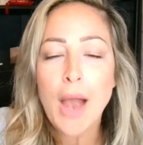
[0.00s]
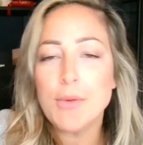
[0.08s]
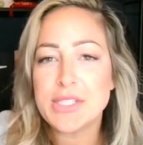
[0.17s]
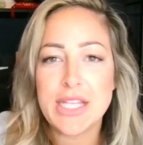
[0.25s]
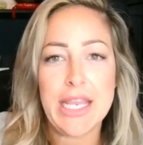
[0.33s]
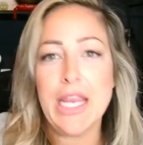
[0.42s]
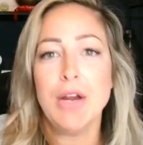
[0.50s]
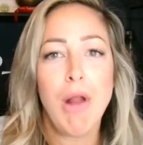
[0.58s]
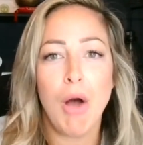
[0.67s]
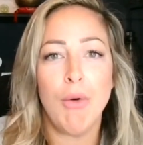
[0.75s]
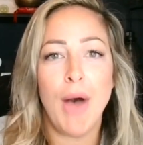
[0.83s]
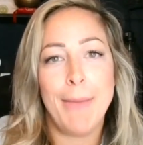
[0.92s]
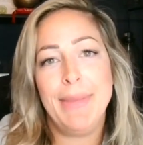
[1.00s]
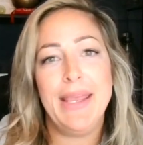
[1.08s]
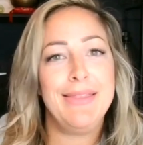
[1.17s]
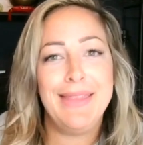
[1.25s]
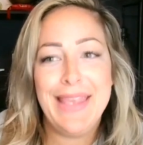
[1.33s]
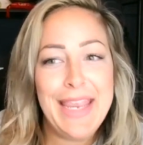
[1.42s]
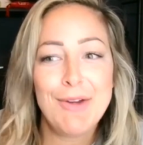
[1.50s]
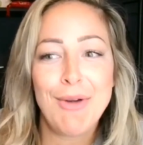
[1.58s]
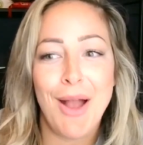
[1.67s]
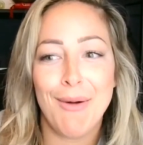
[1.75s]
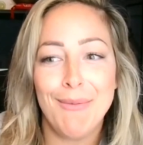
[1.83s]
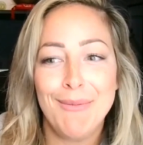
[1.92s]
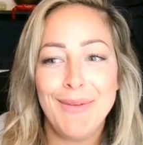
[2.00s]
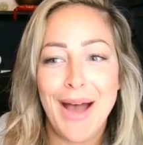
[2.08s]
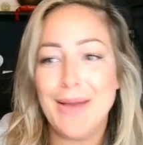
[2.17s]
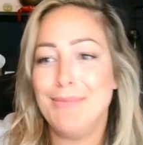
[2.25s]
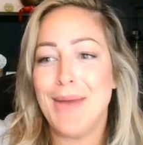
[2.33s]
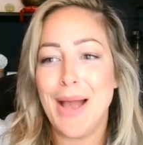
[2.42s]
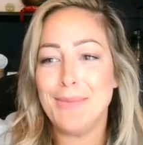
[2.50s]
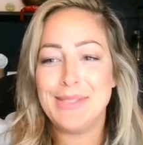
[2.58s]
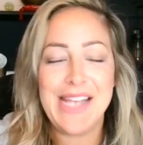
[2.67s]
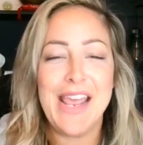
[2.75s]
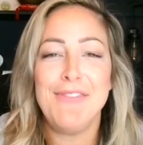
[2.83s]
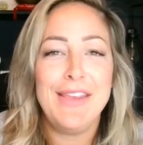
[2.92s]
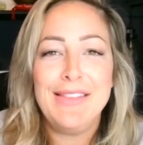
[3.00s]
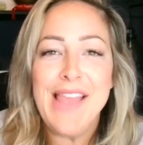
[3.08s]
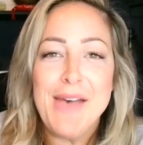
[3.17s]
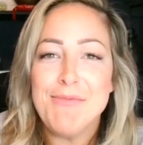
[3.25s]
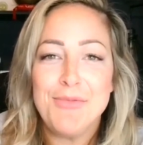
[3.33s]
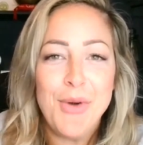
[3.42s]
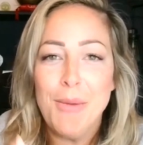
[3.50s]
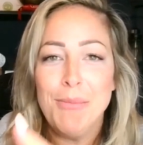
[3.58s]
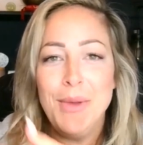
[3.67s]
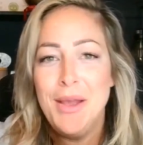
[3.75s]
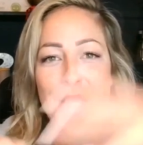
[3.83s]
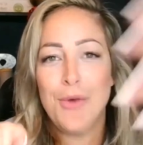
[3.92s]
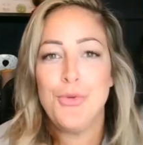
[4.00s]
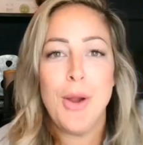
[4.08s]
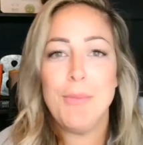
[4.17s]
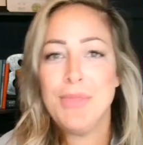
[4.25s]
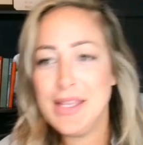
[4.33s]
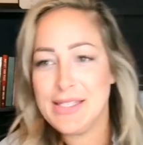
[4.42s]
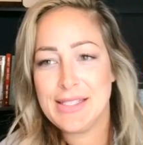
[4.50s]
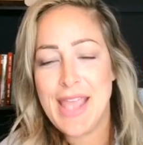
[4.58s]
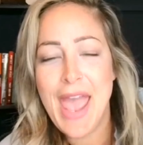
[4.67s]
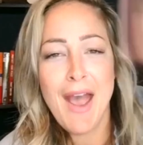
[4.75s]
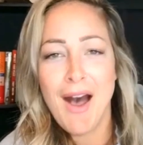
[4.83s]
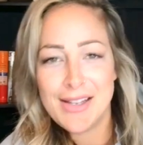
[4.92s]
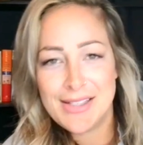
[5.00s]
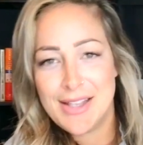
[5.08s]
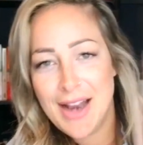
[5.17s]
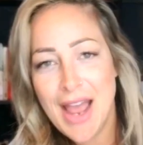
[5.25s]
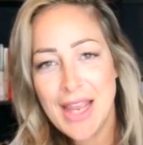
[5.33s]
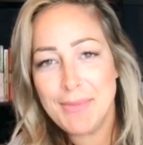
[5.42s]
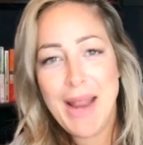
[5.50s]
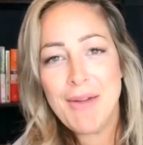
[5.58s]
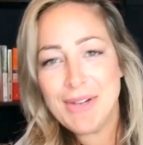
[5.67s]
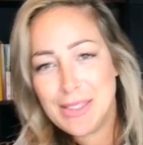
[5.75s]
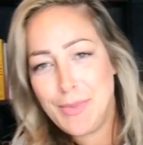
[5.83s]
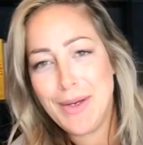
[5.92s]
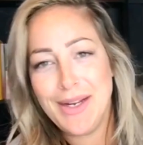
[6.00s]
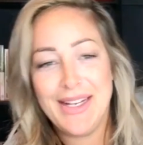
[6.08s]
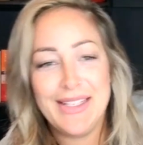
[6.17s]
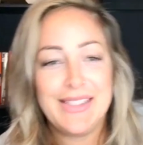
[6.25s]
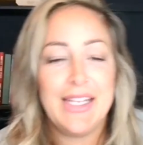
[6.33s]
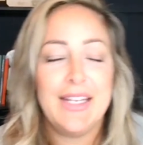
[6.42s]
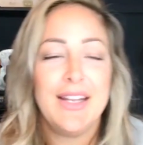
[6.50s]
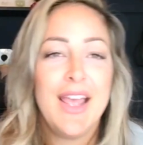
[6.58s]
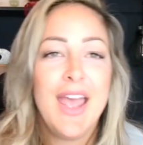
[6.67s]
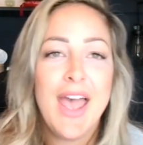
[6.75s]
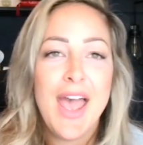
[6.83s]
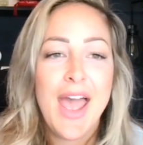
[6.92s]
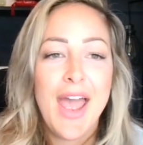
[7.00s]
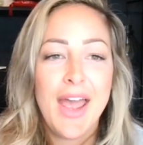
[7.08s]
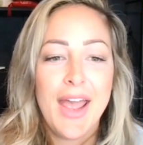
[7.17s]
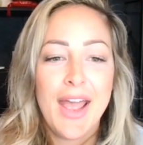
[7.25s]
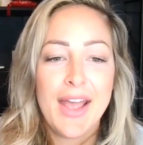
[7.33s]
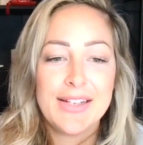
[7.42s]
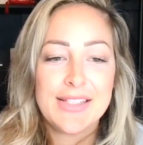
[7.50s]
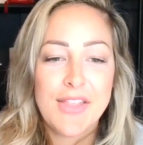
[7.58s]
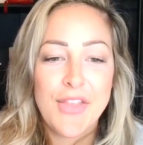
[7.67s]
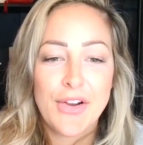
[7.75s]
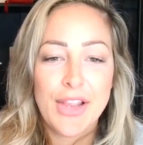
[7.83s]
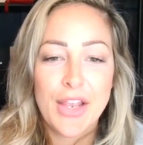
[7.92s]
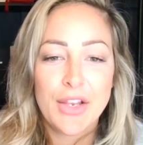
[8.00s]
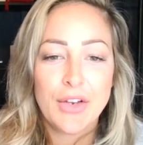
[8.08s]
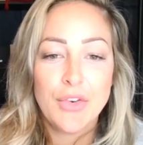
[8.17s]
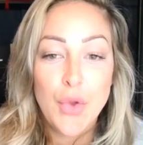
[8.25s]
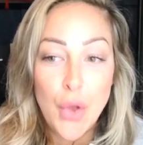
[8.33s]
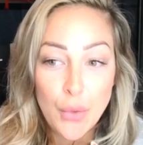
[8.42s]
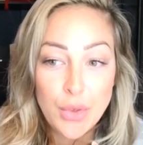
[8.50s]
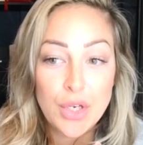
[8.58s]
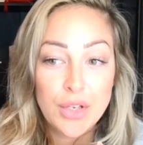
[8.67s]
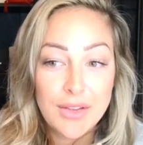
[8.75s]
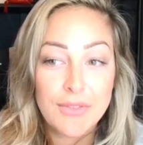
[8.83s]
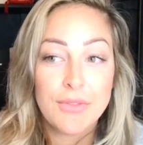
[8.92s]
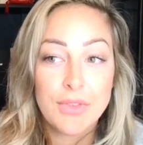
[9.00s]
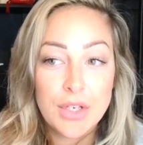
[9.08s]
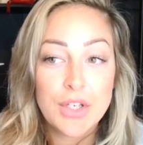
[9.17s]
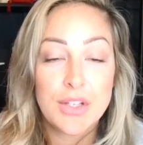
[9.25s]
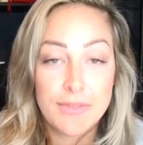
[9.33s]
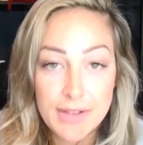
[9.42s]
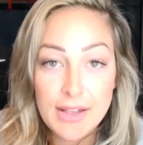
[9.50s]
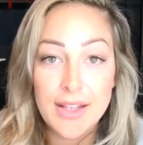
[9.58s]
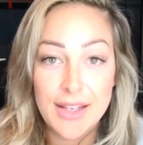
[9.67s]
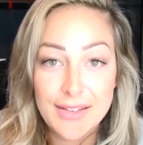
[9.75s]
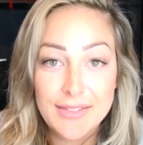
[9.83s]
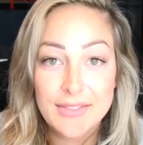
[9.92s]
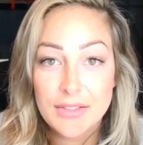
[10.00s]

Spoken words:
I was the hero. I'm being the hero. I'm saving them from this chaos that I am now experiencing. And they're like, no, you're the villain.